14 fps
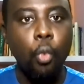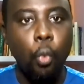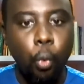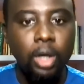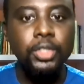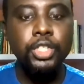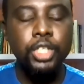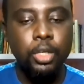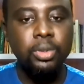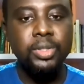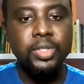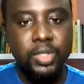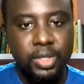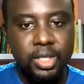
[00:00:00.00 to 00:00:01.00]
What you
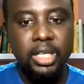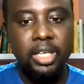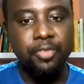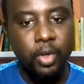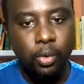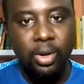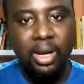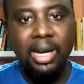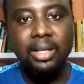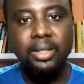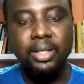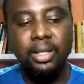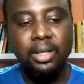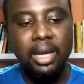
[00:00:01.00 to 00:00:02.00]
would see if you look
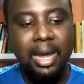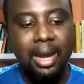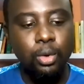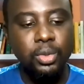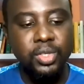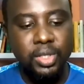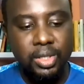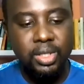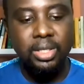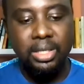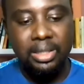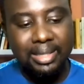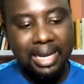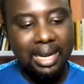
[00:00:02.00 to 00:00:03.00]
at the tech
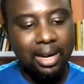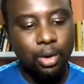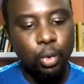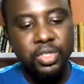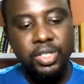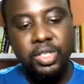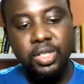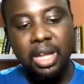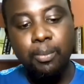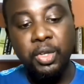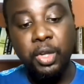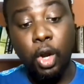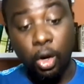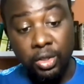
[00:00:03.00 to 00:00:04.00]
ecosystem
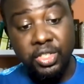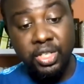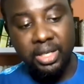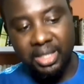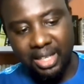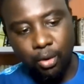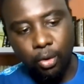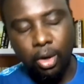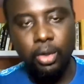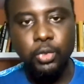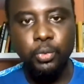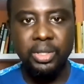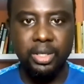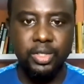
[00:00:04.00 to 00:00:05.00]
on the continent, and I'll
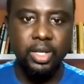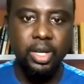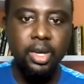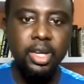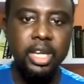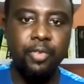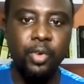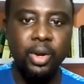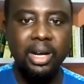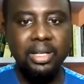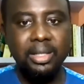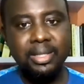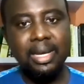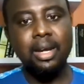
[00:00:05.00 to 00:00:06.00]
close with this. If you look
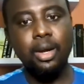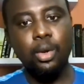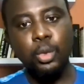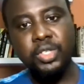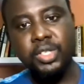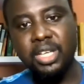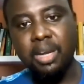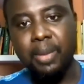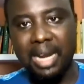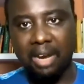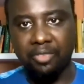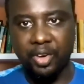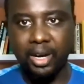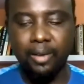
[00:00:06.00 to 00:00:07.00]
at the tech ecosystem in
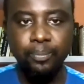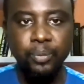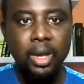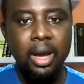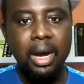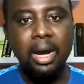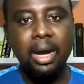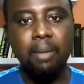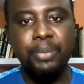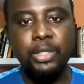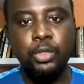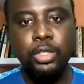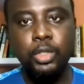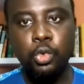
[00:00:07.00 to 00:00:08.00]
Africa,
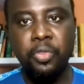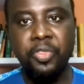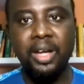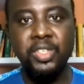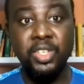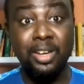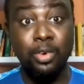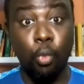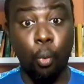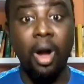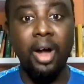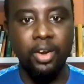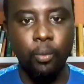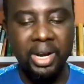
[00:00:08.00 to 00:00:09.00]
between
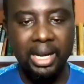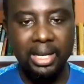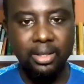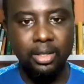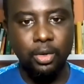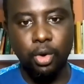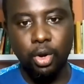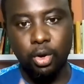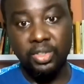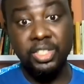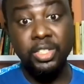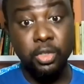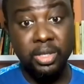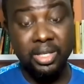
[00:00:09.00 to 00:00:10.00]
2001, when I
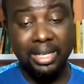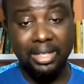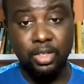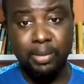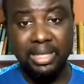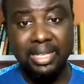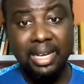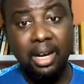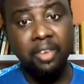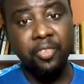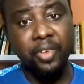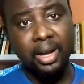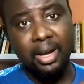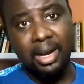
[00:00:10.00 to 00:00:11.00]
got into the sector
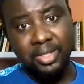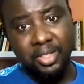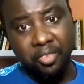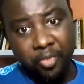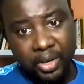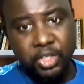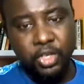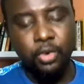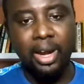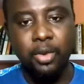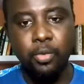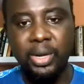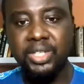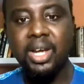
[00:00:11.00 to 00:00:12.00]
myself as a fresh
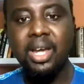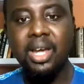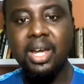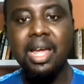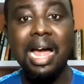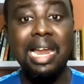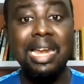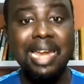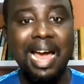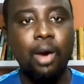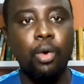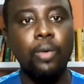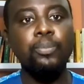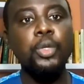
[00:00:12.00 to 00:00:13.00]
graduate, and
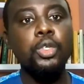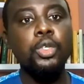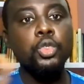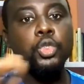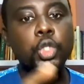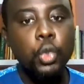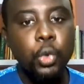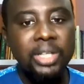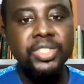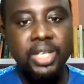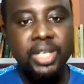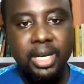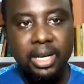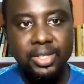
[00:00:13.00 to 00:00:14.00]
now,
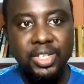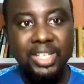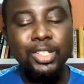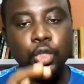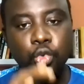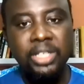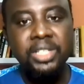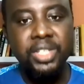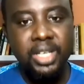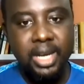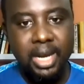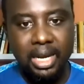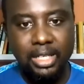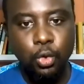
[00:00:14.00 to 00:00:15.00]
20 years, in 20
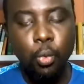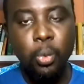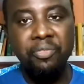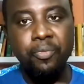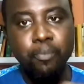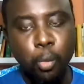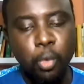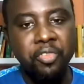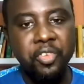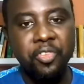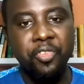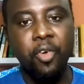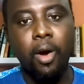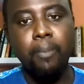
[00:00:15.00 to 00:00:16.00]
years, we've moved
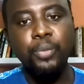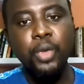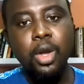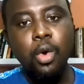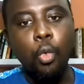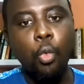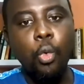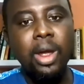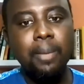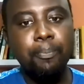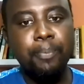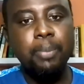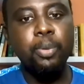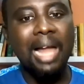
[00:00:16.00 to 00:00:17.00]
from
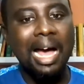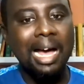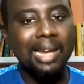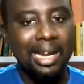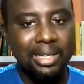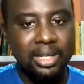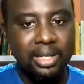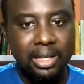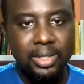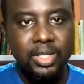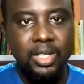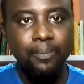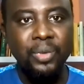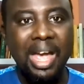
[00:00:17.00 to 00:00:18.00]
where people had
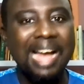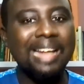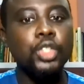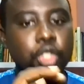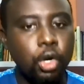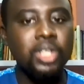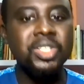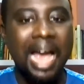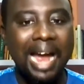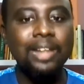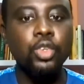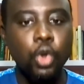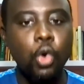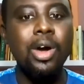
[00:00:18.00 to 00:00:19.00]
ideas and just
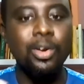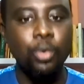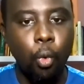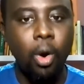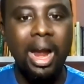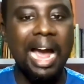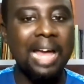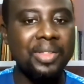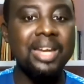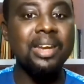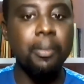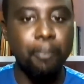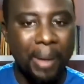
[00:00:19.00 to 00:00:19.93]
had to go and work either in a